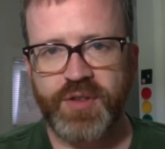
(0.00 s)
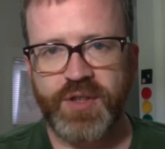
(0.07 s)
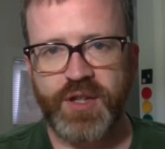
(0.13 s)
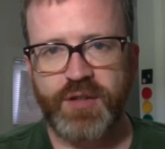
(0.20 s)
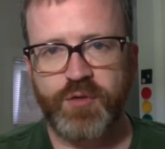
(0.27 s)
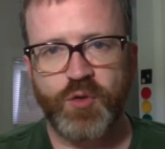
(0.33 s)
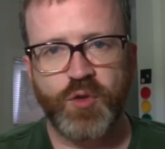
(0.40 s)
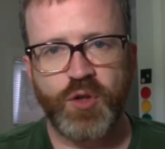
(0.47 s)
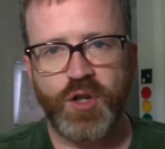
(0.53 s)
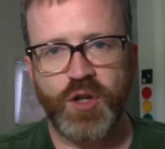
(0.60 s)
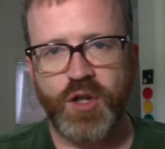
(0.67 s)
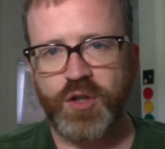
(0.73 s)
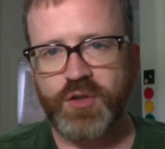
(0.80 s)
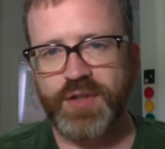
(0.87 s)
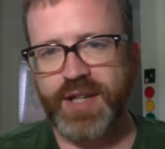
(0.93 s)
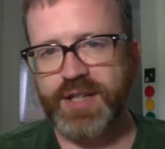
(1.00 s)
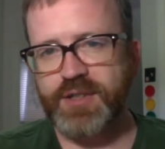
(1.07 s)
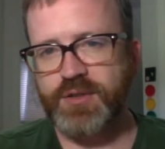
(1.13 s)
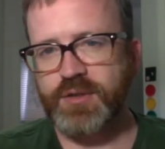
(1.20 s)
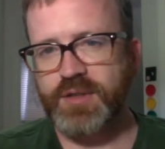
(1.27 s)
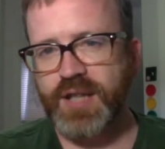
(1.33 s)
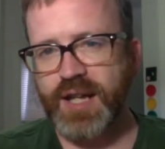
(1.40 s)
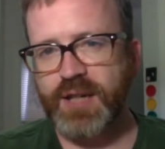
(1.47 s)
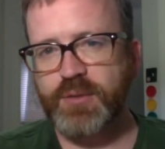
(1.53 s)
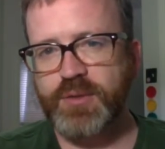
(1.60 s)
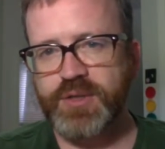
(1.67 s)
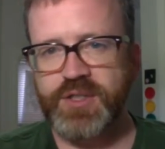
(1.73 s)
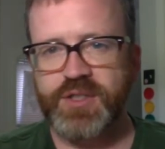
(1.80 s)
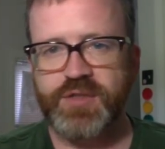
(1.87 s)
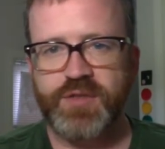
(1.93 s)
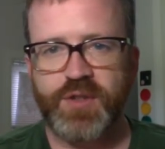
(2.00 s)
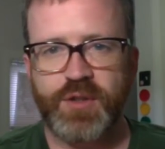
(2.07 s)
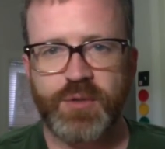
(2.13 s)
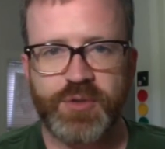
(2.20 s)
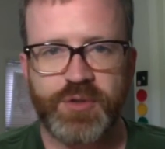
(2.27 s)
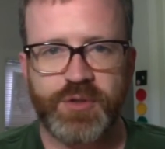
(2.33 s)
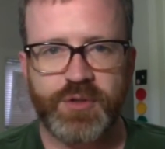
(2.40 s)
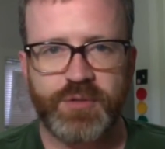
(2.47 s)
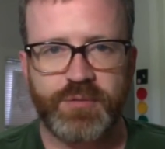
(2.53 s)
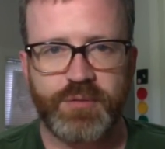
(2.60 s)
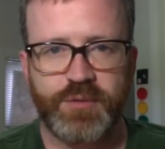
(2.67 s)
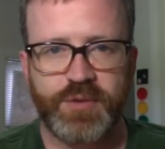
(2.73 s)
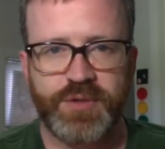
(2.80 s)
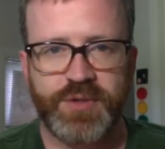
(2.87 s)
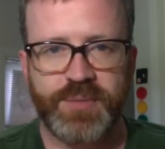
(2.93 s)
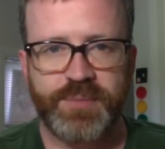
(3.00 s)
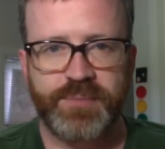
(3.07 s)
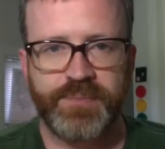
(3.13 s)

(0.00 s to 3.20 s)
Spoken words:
therefore all natural languages follow certain rules.